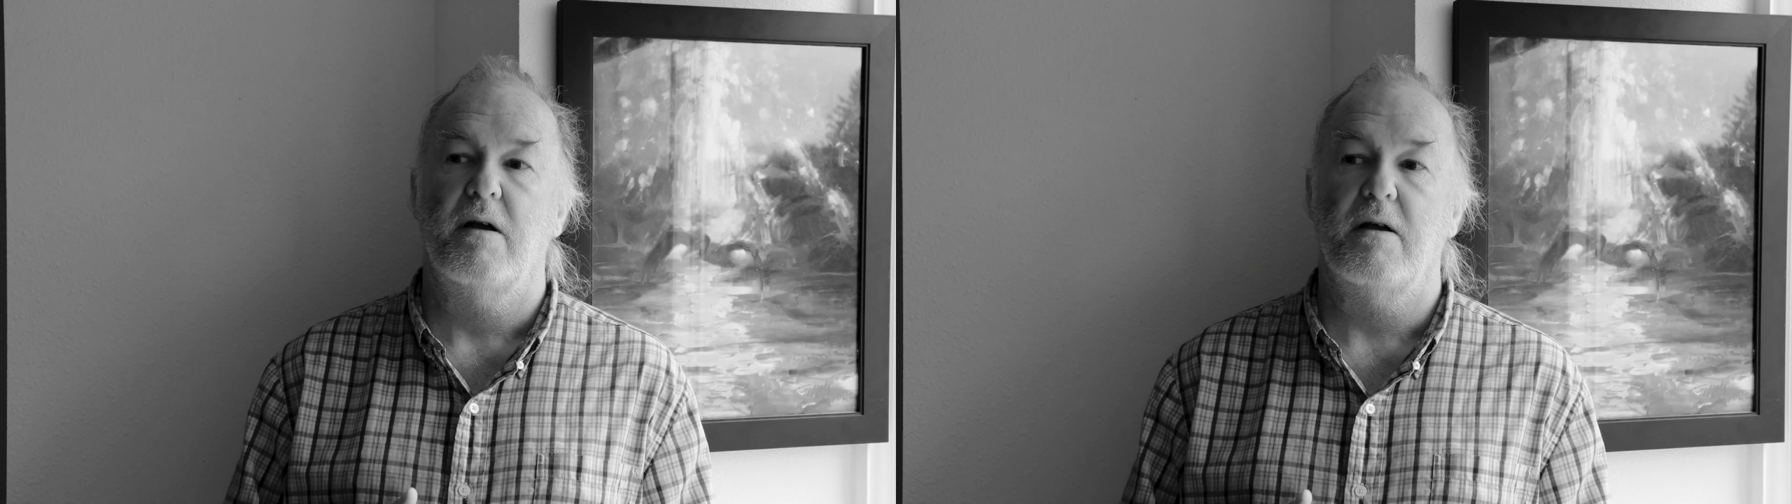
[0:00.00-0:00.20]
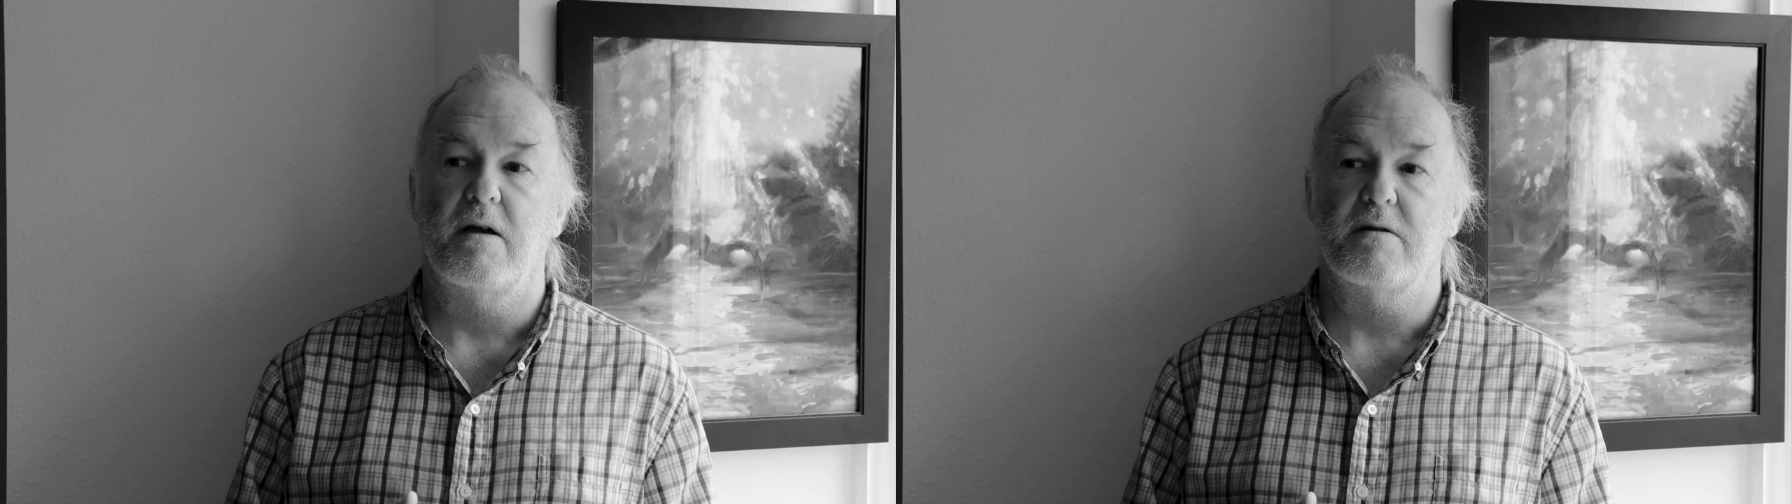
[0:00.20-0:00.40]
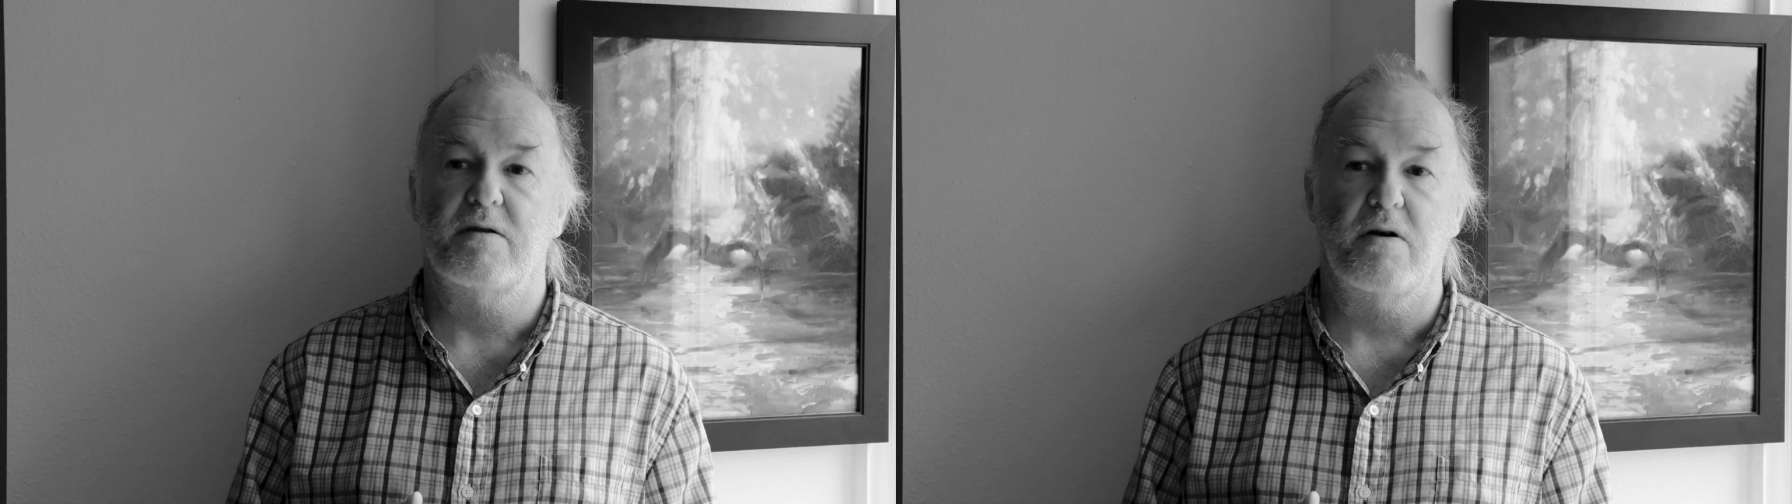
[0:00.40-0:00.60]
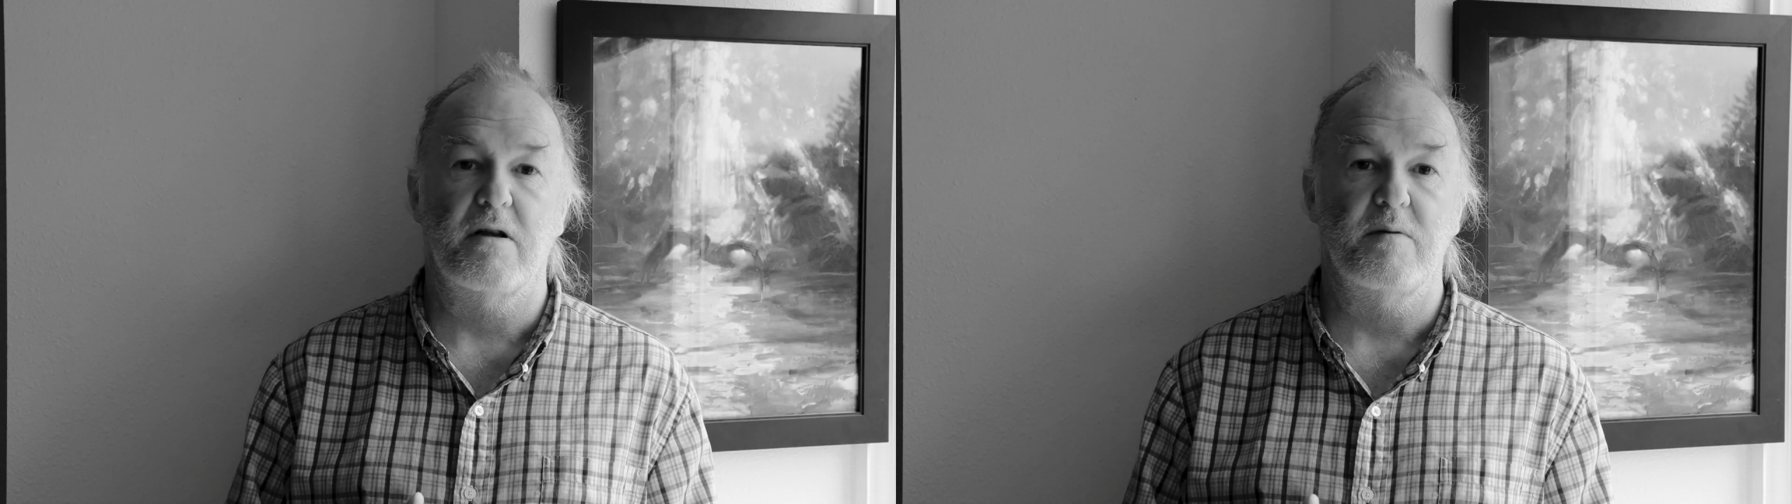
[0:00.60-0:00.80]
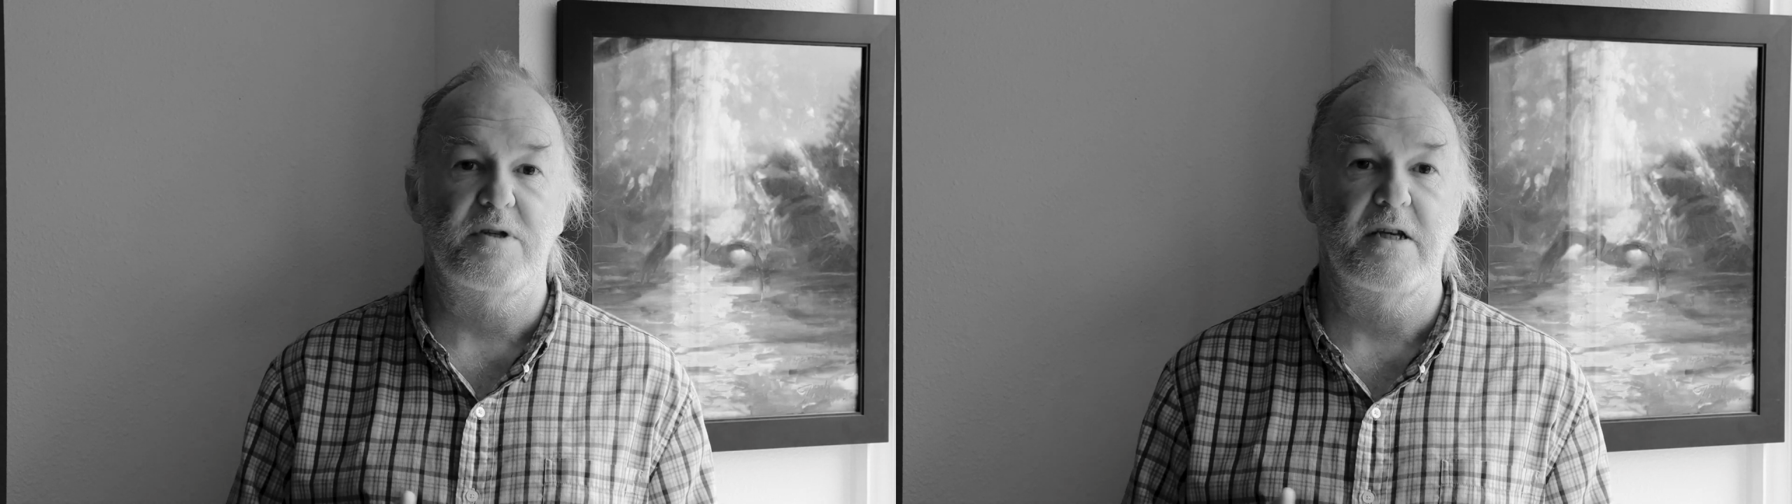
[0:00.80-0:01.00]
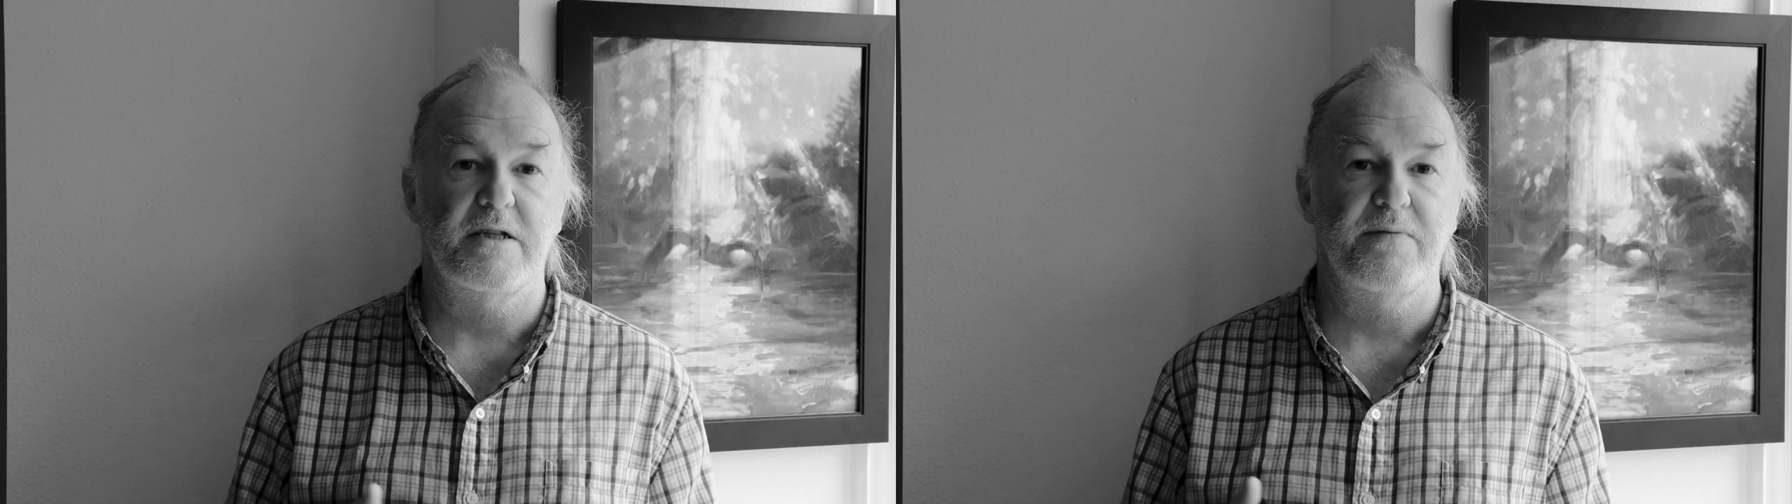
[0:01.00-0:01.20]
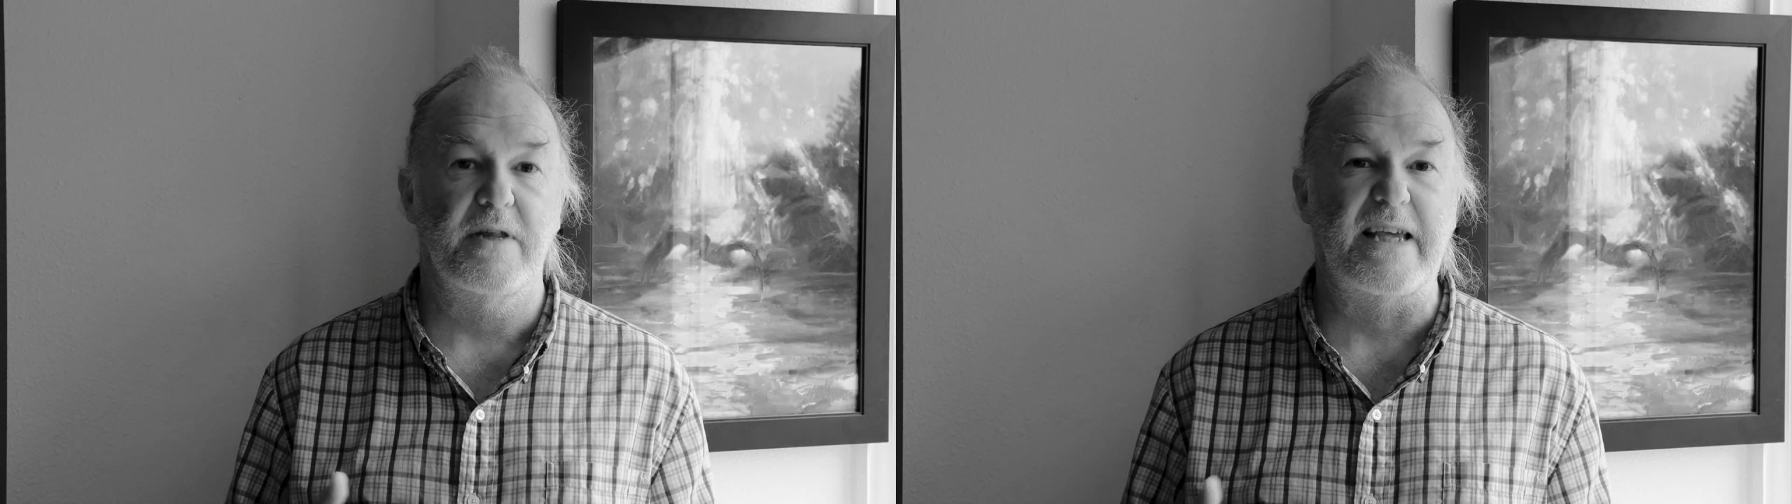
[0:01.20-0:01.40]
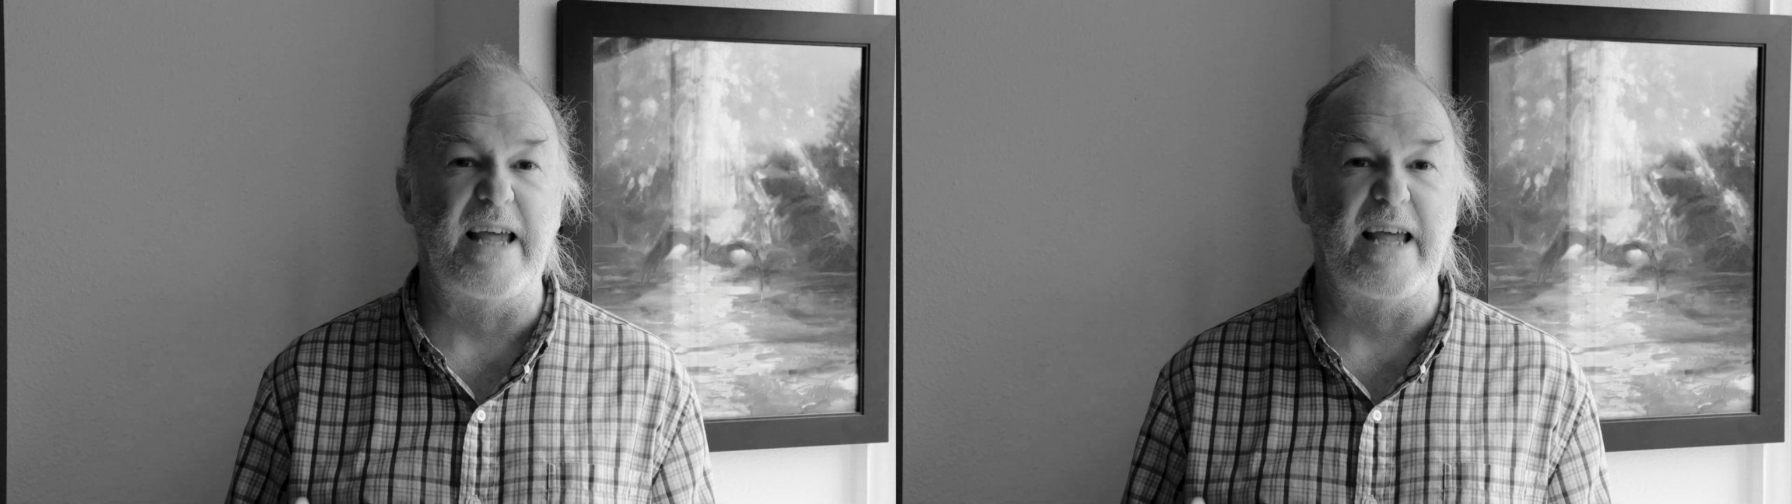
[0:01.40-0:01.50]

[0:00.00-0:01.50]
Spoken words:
I started obsessively